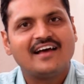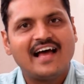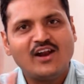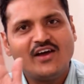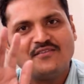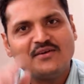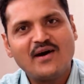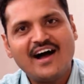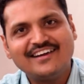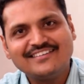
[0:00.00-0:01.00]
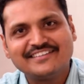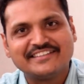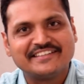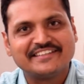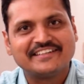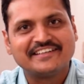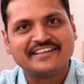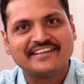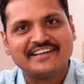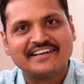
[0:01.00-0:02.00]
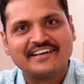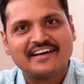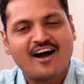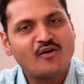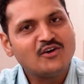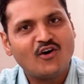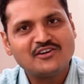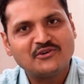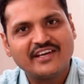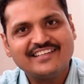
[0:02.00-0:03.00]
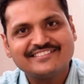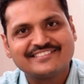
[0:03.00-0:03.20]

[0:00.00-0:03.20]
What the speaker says: Hello everyone, how are you all doing?